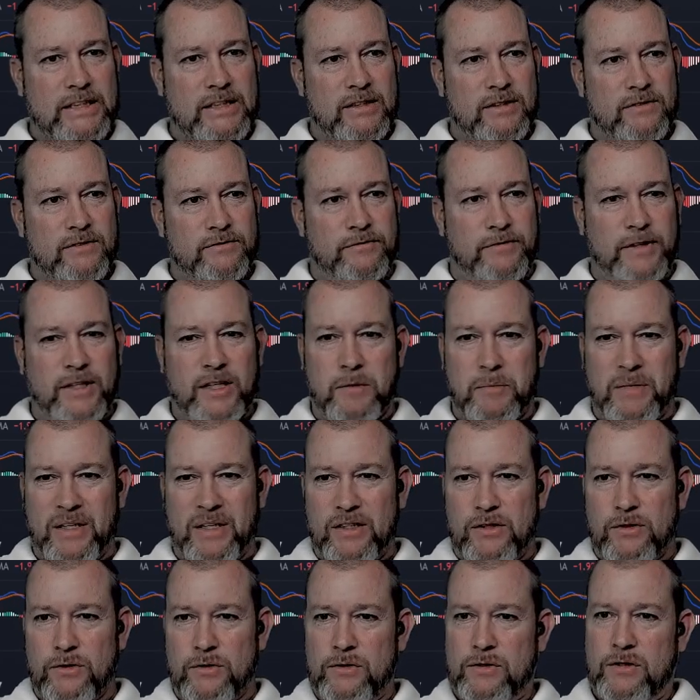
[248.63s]

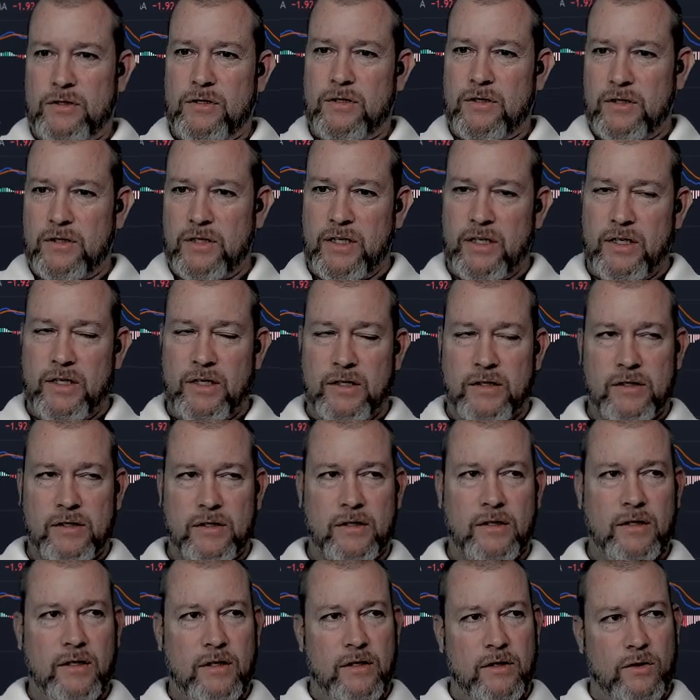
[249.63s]
fundamentals in it,
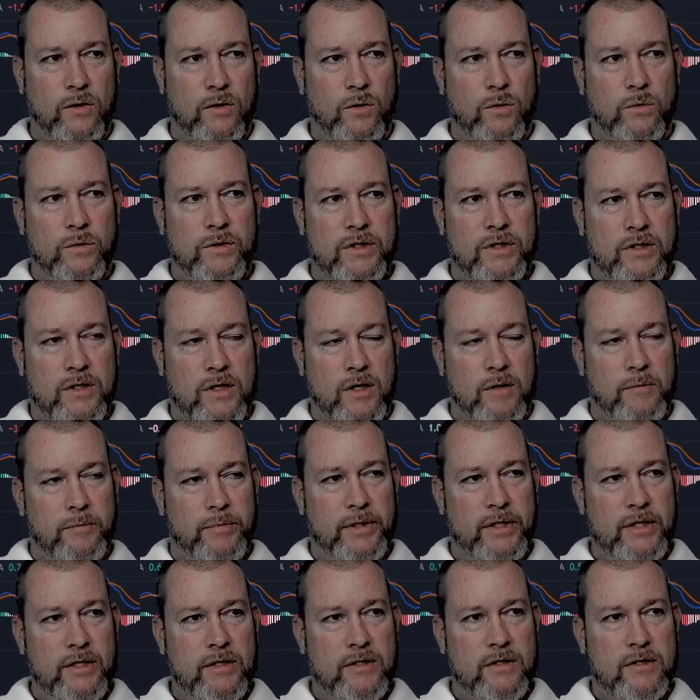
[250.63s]
the oldest
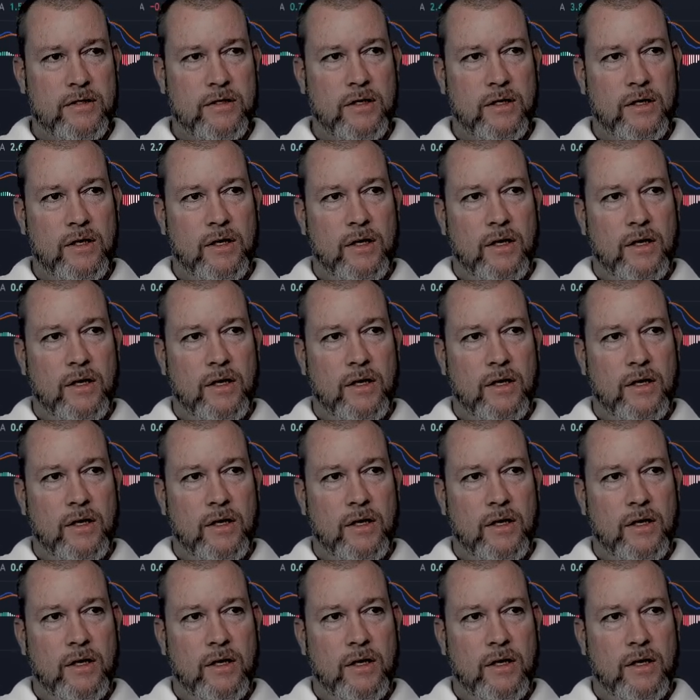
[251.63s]
companies,